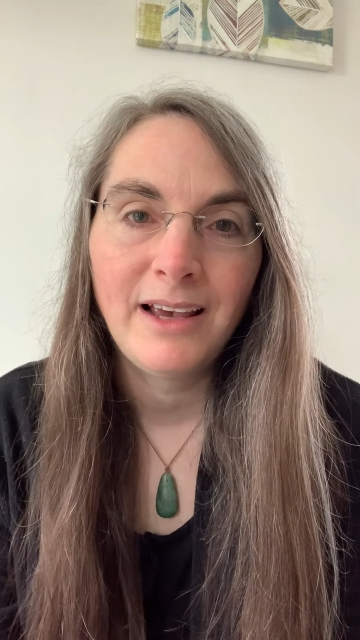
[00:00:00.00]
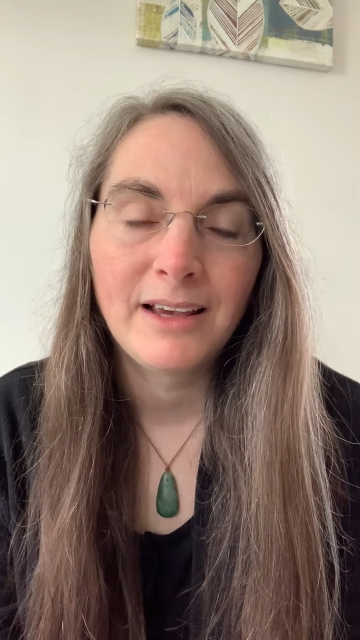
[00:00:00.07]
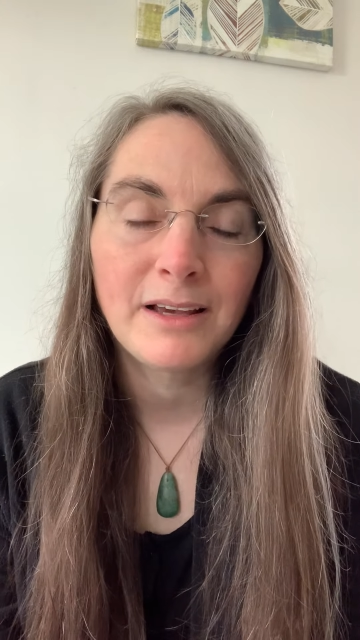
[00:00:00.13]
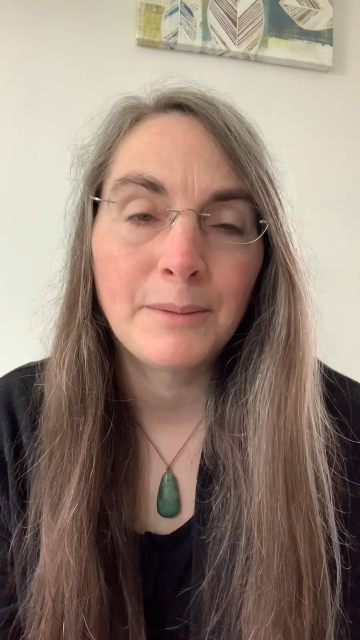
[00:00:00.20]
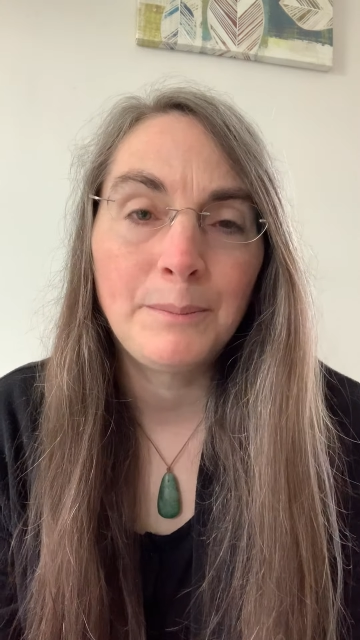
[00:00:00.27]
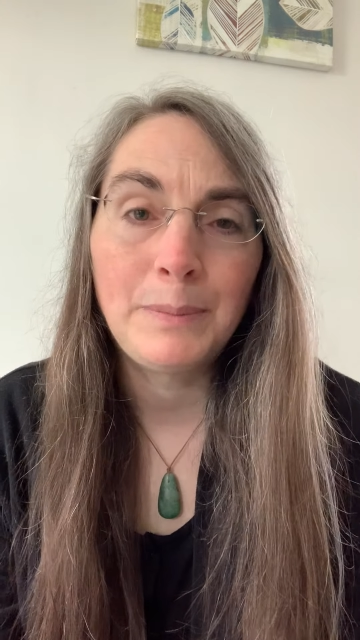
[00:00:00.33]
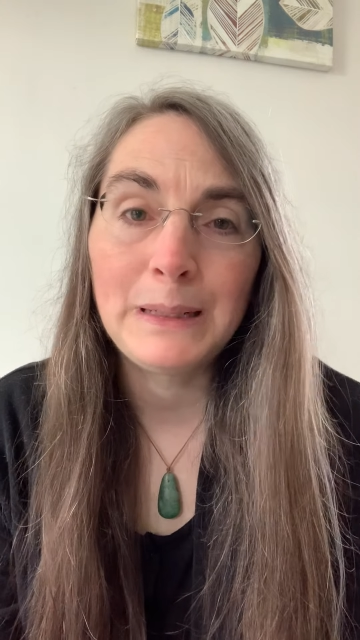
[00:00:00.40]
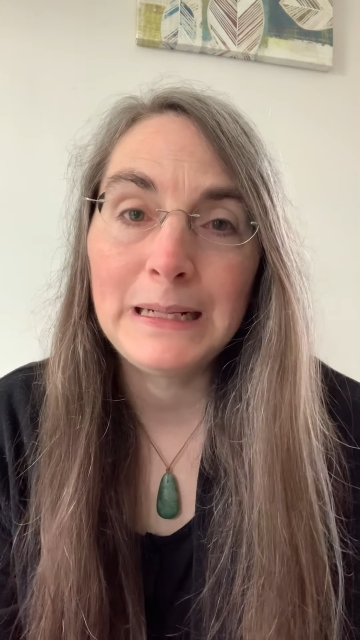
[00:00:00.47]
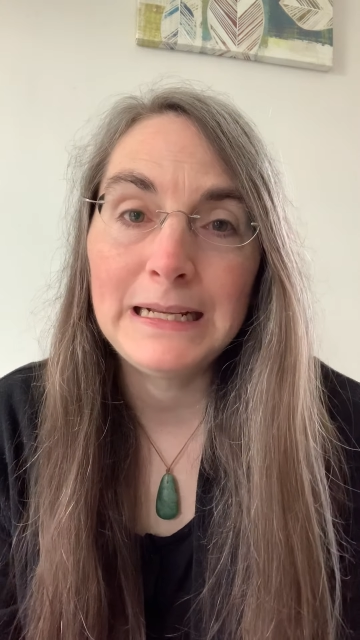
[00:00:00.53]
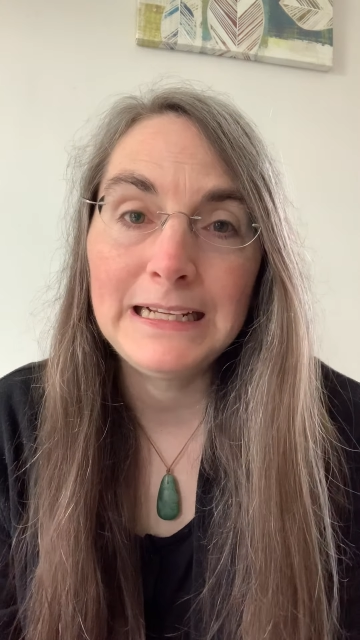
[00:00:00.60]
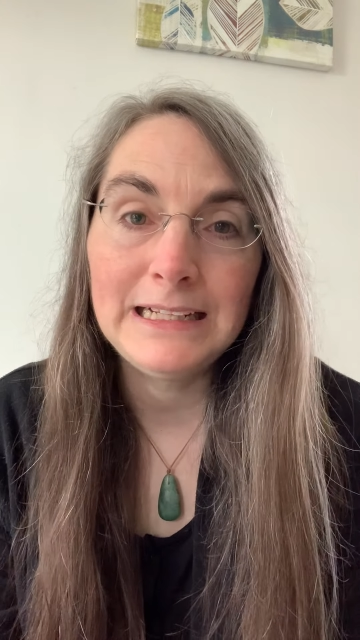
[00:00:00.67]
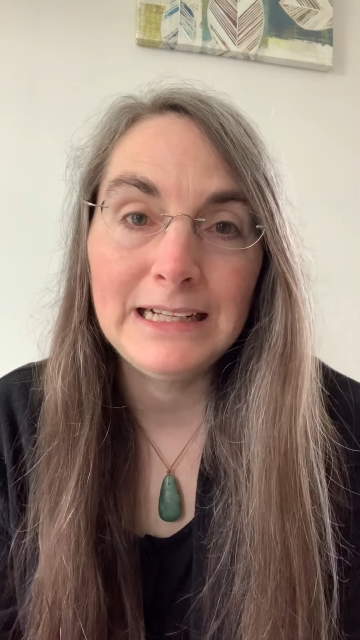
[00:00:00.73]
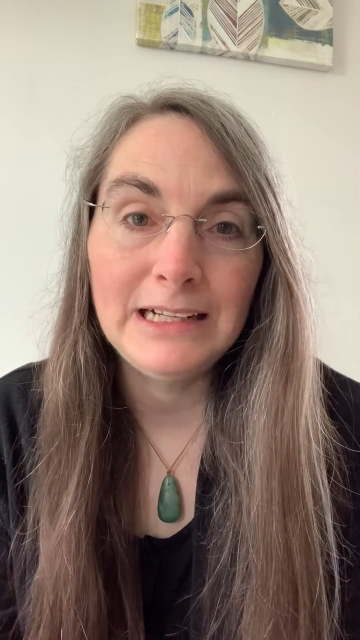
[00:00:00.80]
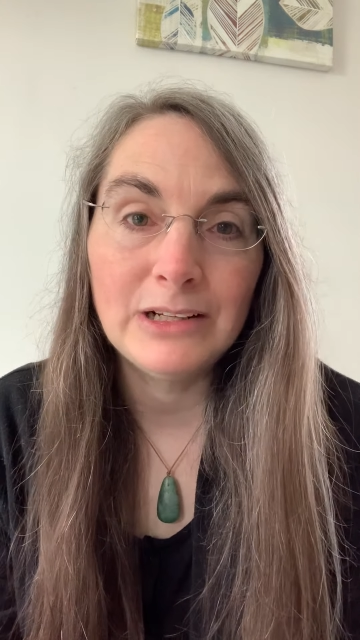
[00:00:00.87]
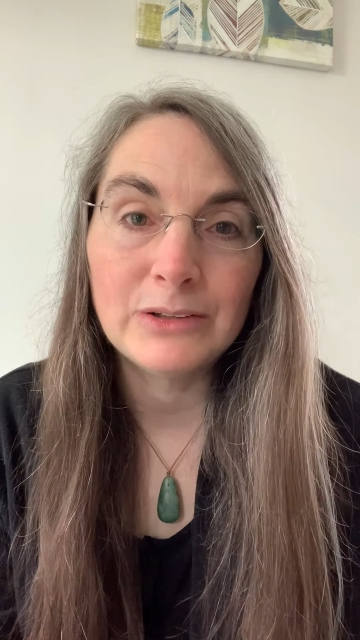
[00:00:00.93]

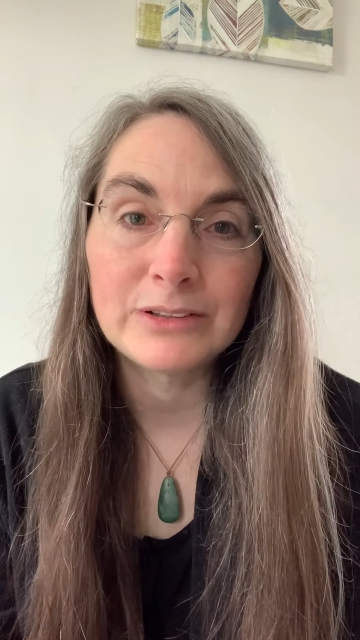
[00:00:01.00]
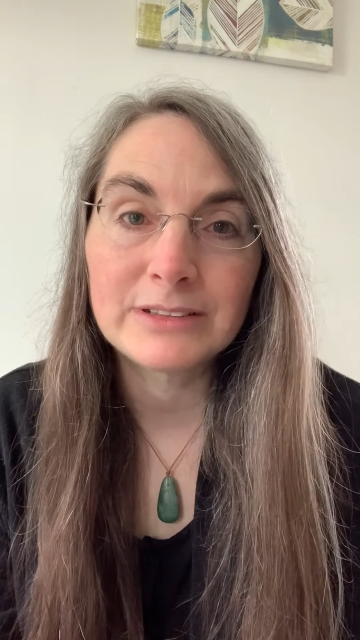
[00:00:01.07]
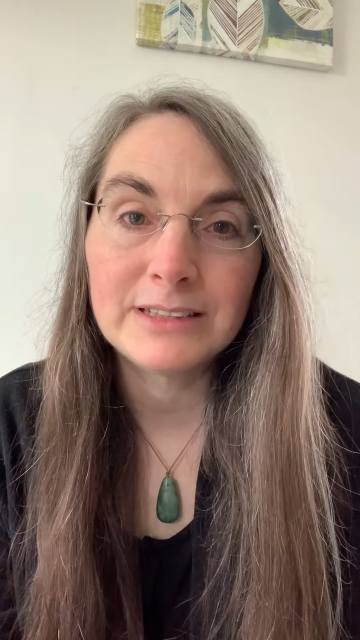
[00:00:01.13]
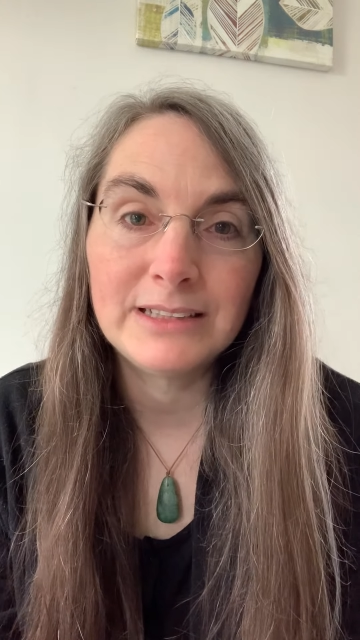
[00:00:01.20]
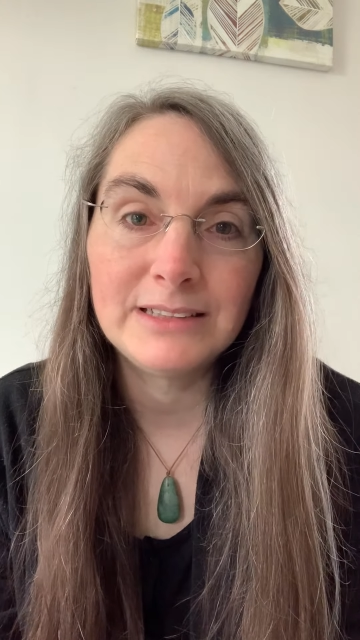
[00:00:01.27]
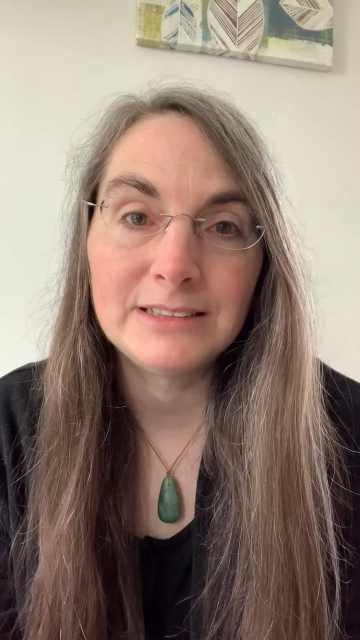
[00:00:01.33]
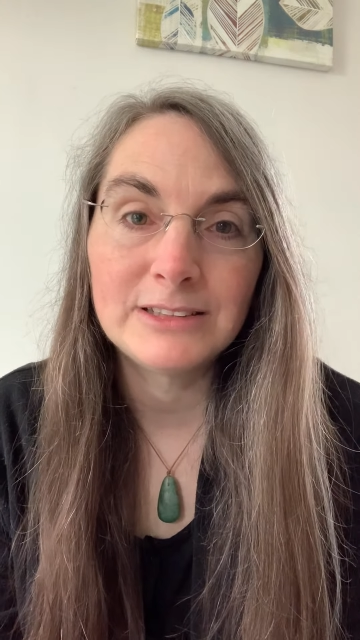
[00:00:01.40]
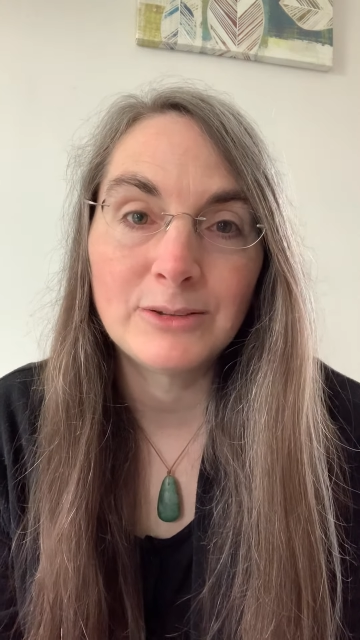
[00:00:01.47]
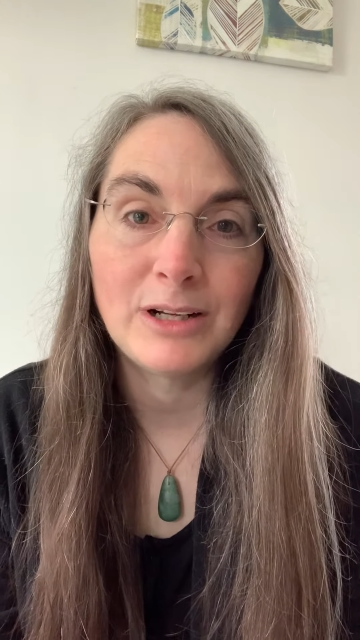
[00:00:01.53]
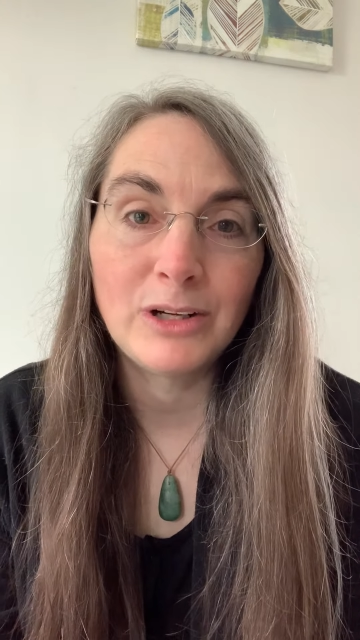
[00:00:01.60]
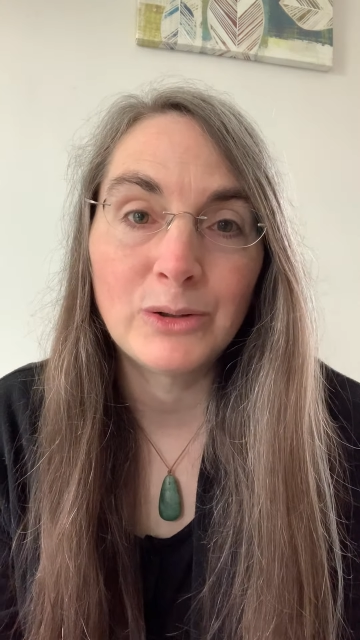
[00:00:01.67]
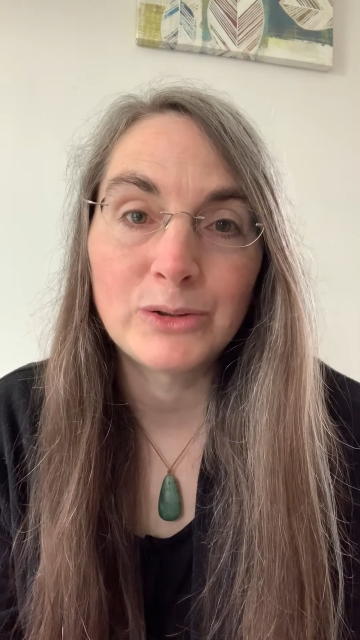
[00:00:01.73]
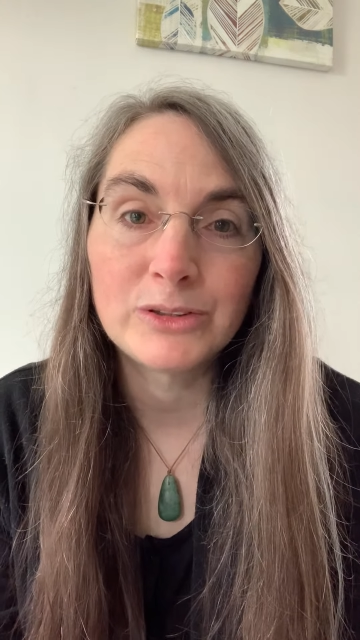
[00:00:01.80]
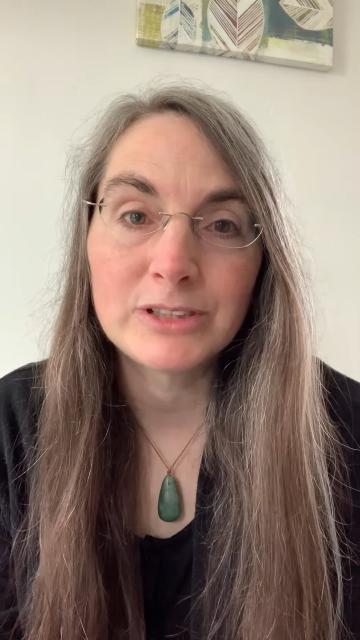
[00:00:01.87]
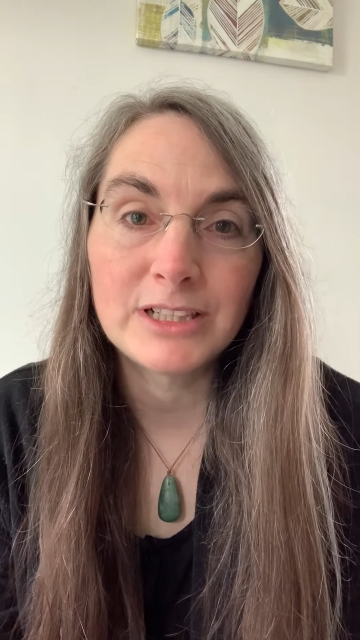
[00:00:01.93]
completely locked into a
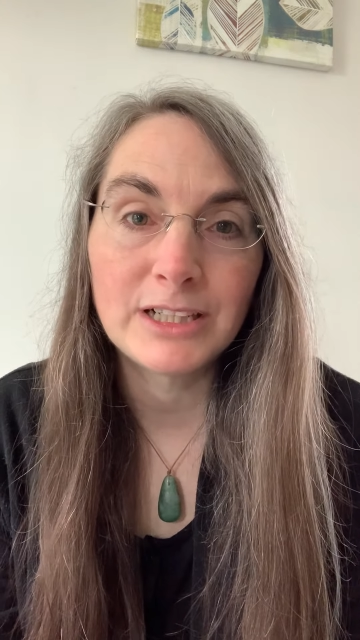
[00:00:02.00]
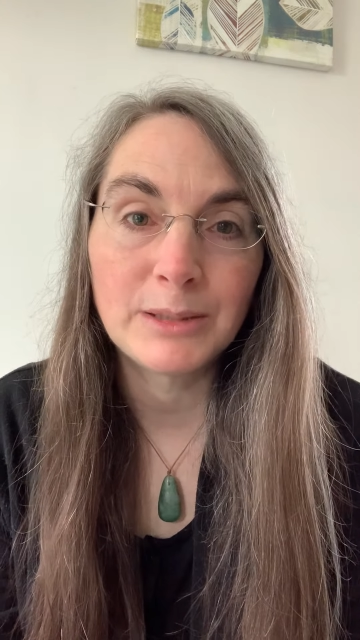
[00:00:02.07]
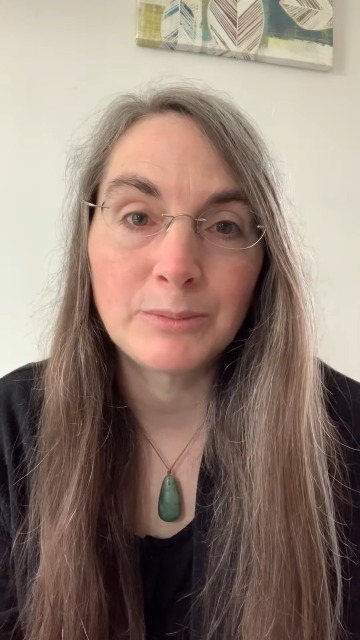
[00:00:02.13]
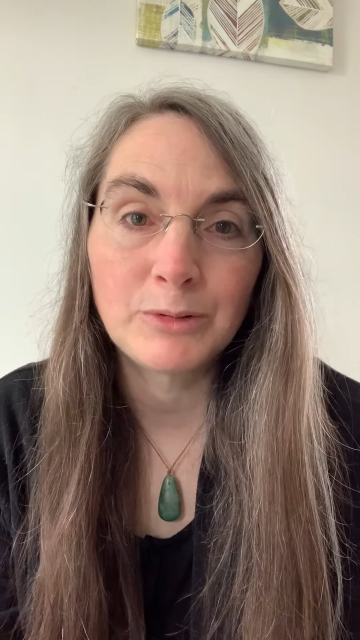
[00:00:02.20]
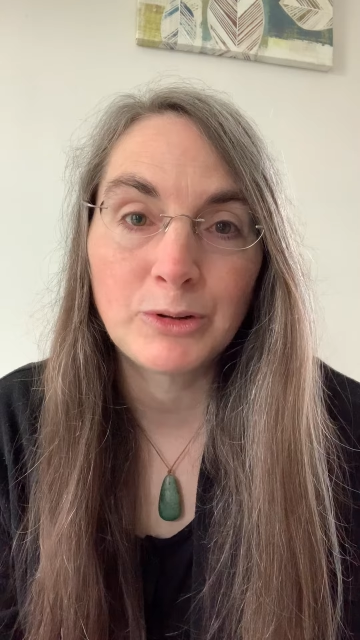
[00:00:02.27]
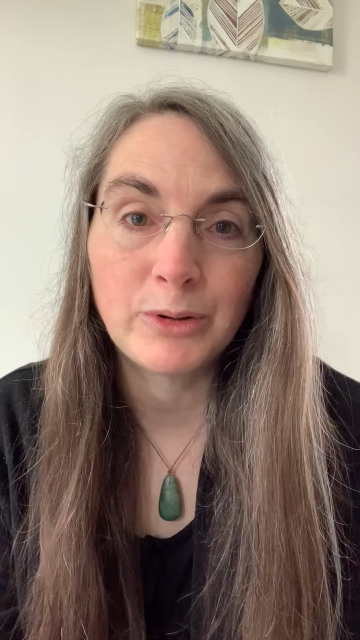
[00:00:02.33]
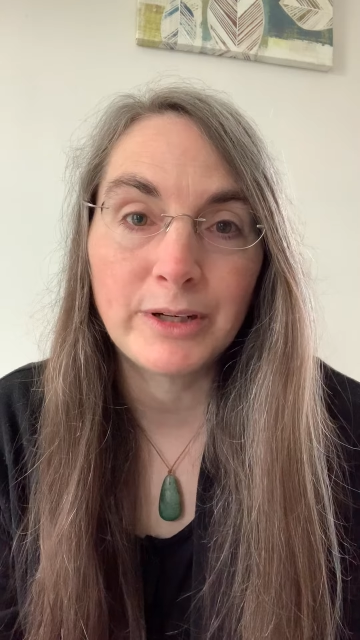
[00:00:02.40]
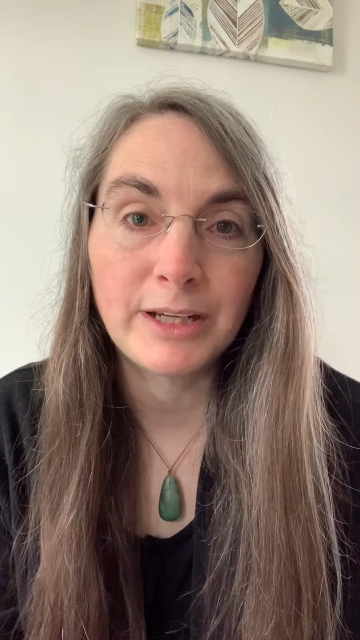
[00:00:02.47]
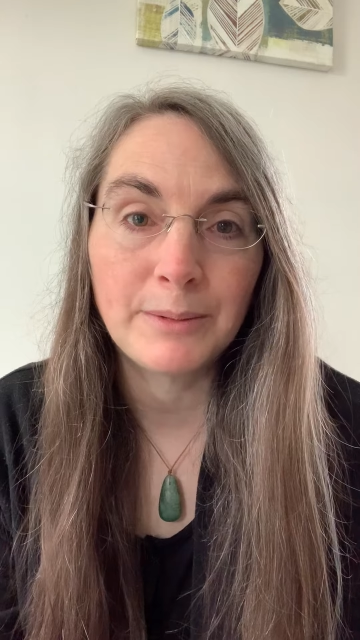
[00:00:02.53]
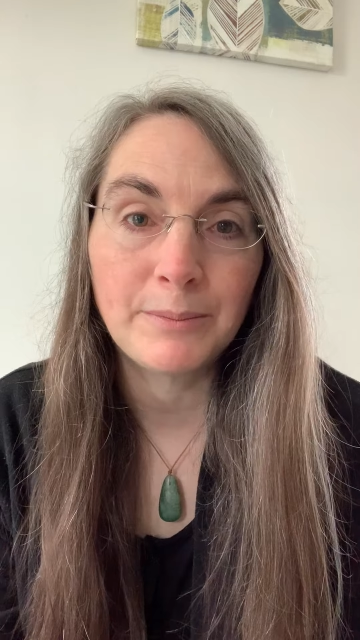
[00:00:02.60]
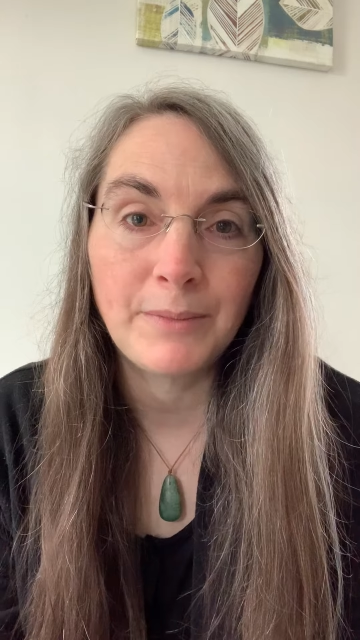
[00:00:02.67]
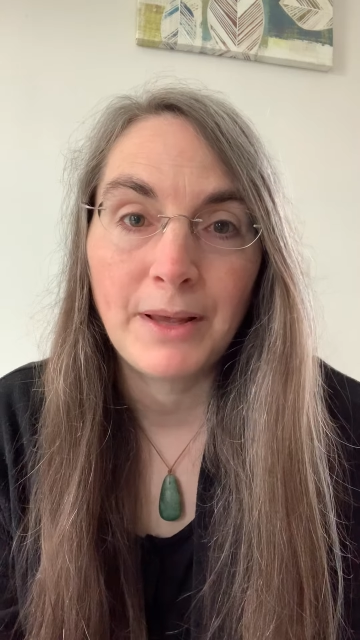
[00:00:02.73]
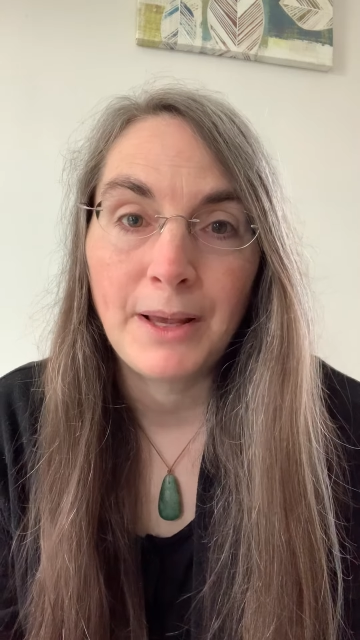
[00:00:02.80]
long-term chronic